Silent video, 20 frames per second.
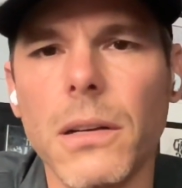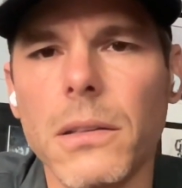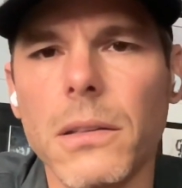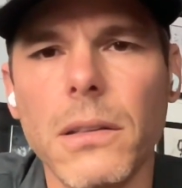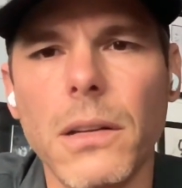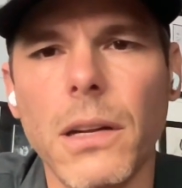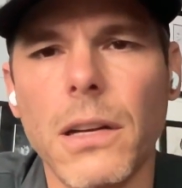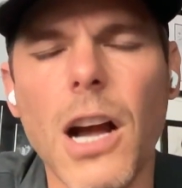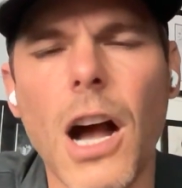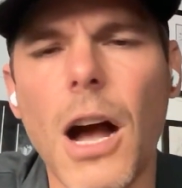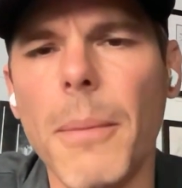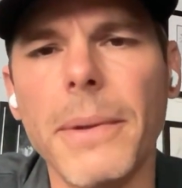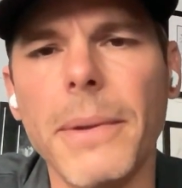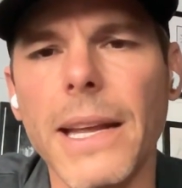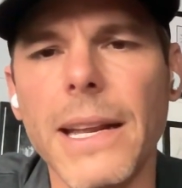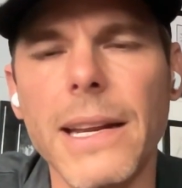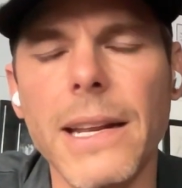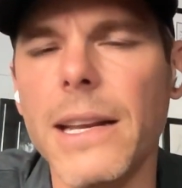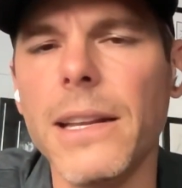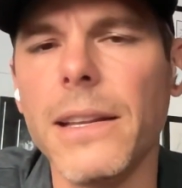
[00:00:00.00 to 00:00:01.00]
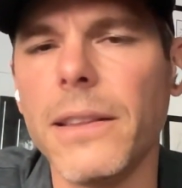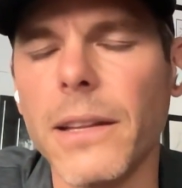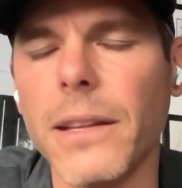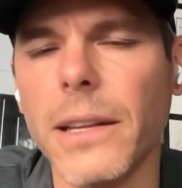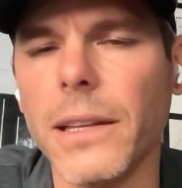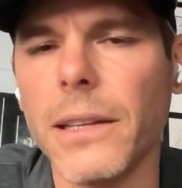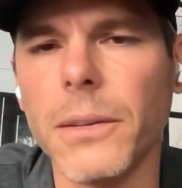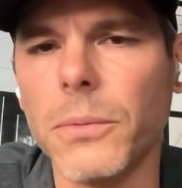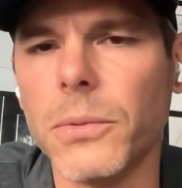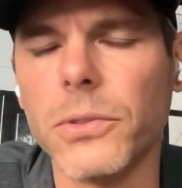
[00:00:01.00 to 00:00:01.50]
accommodate
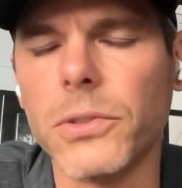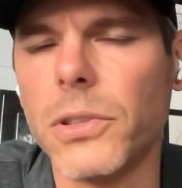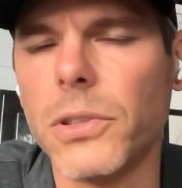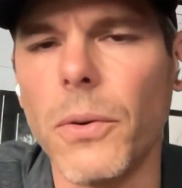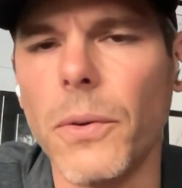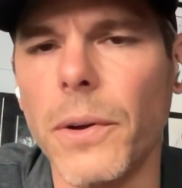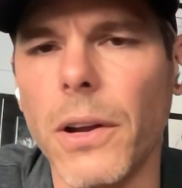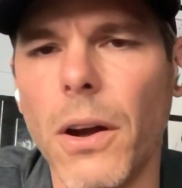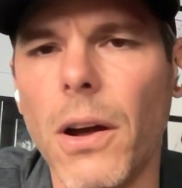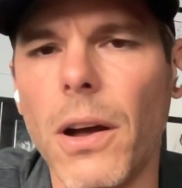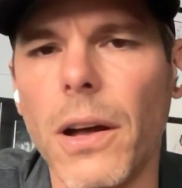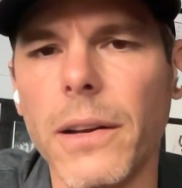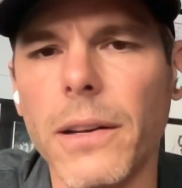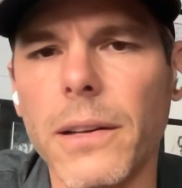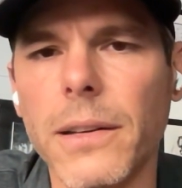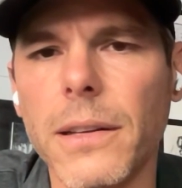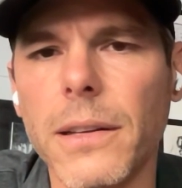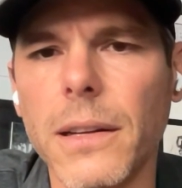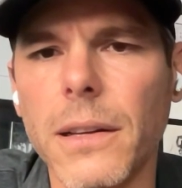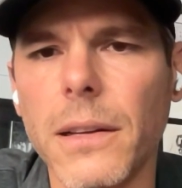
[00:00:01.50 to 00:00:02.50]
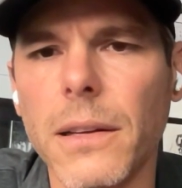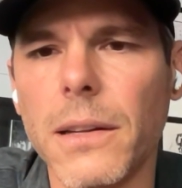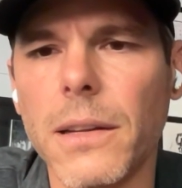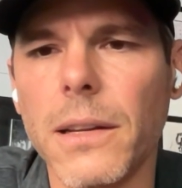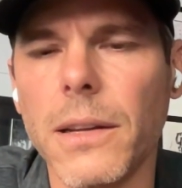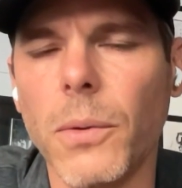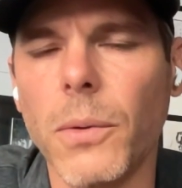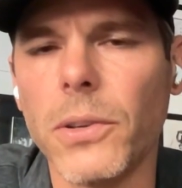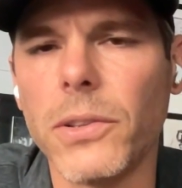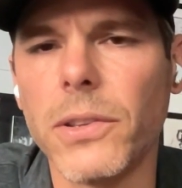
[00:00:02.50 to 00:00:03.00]
anything that was going on.
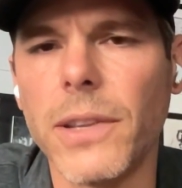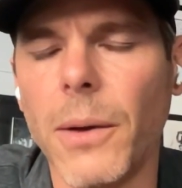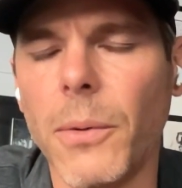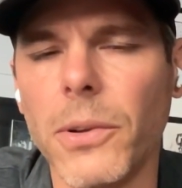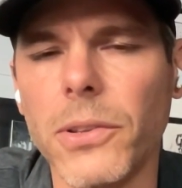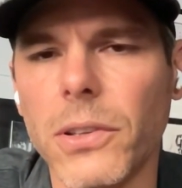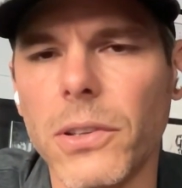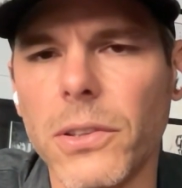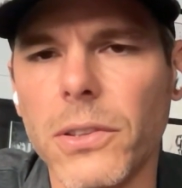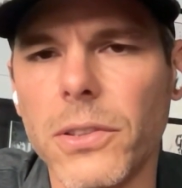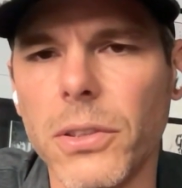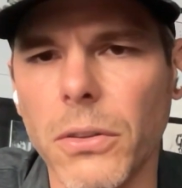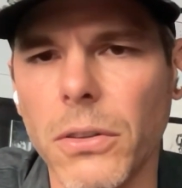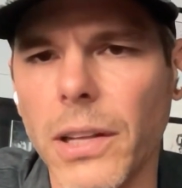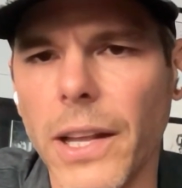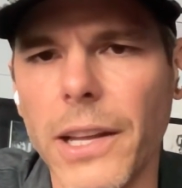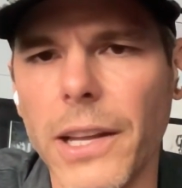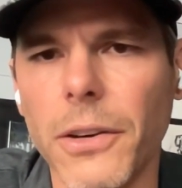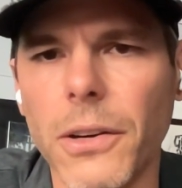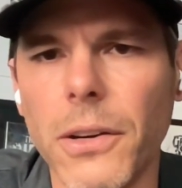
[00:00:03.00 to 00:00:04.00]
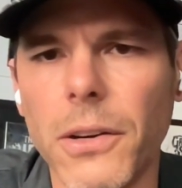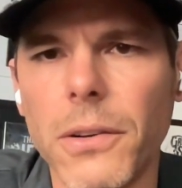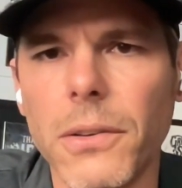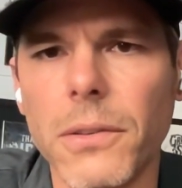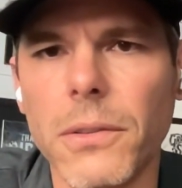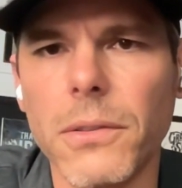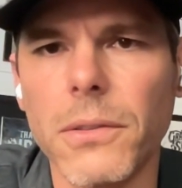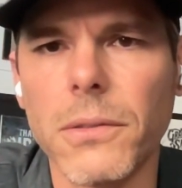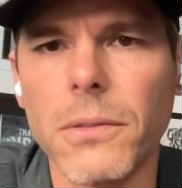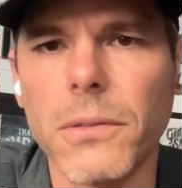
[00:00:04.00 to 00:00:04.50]
That wasn't until later
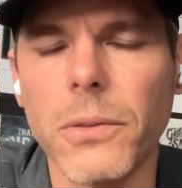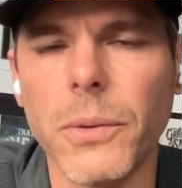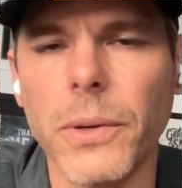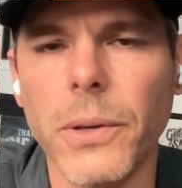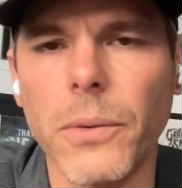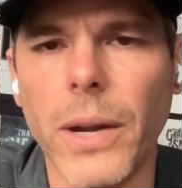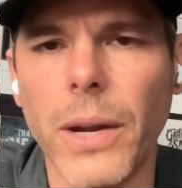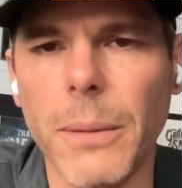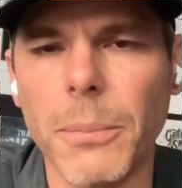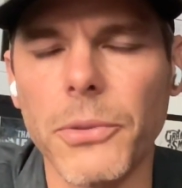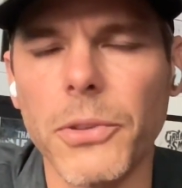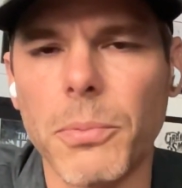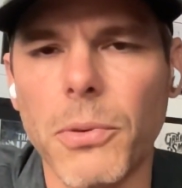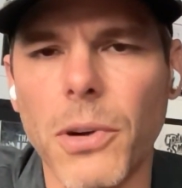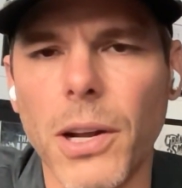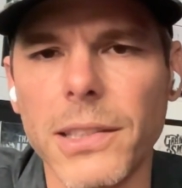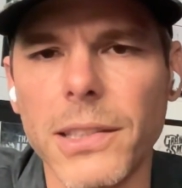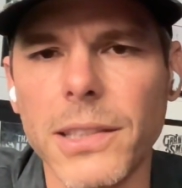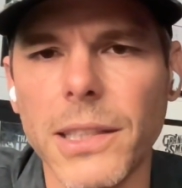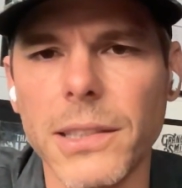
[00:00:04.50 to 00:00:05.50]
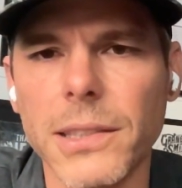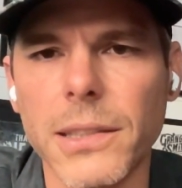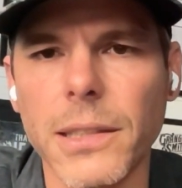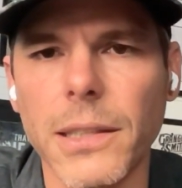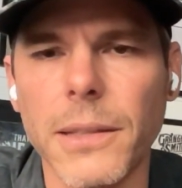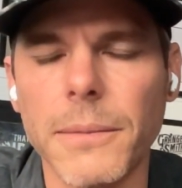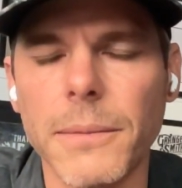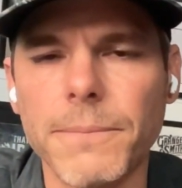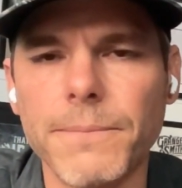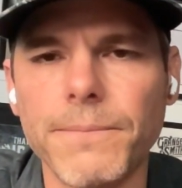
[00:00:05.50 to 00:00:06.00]
when we were able to process
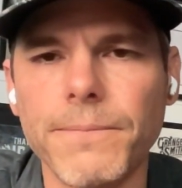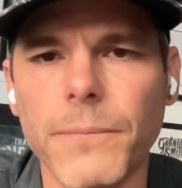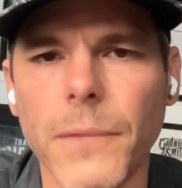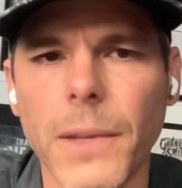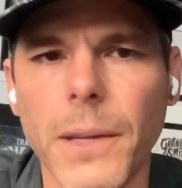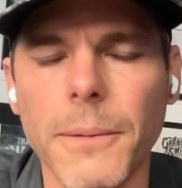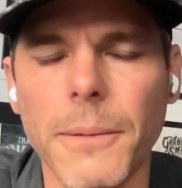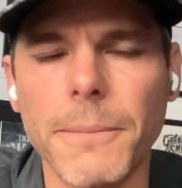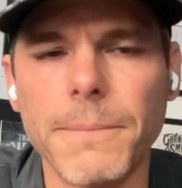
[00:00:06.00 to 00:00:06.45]
that." Yeah.